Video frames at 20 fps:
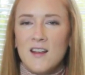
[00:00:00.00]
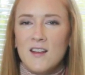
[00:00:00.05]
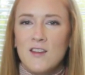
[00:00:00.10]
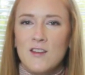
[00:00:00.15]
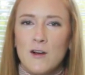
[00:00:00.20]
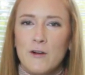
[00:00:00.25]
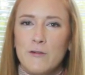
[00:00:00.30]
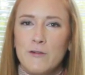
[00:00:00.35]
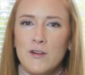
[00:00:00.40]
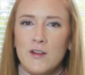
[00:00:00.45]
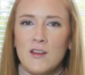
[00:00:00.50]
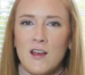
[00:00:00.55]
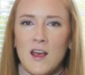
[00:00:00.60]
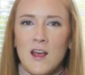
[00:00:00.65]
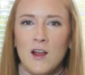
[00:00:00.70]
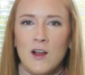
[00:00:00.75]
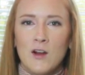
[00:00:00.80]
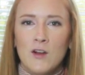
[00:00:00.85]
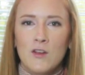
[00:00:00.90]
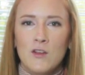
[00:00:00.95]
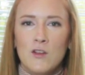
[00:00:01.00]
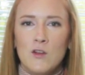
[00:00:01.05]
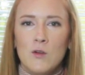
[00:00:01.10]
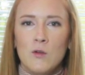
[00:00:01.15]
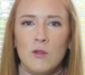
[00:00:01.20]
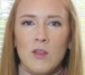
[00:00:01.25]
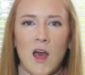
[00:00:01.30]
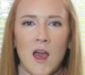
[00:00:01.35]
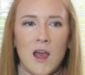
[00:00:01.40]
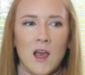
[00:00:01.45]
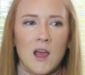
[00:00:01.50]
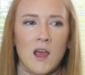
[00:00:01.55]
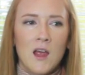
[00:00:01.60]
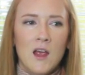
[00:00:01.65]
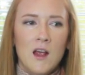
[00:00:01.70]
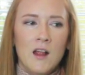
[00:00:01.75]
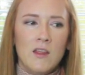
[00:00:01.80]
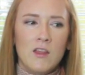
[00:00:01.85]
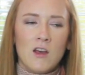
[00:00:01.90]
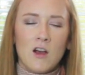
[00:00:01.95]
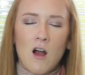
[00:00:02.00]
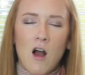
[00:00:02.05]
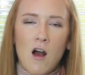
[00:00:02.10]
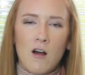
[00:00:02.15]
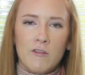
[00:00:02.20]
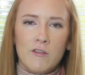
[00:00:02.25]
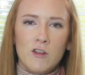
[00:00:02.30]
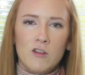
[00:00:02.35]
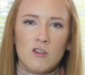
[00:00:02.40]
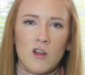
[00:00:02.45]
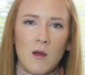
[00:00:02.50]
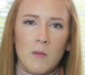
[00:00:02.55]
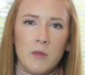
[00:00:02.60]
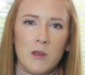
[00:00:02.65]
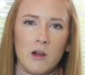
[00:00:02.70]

And so if we take her to like the coffee shop,